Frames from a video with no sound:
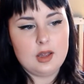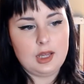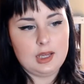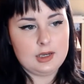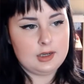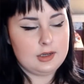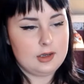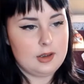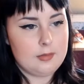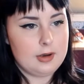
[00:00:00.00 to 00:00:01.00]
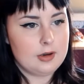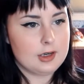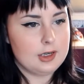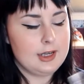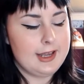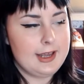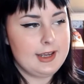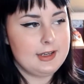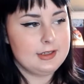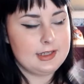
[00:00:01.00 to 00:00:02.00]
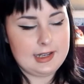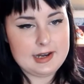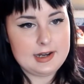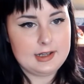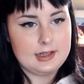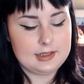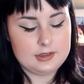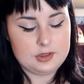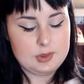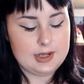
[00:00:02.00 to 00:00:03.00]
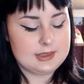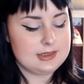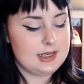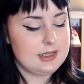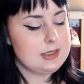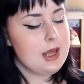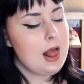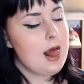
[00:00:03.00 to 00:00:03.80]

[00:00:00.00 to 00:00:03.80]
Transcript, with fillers: in America and Canada, like in the United States.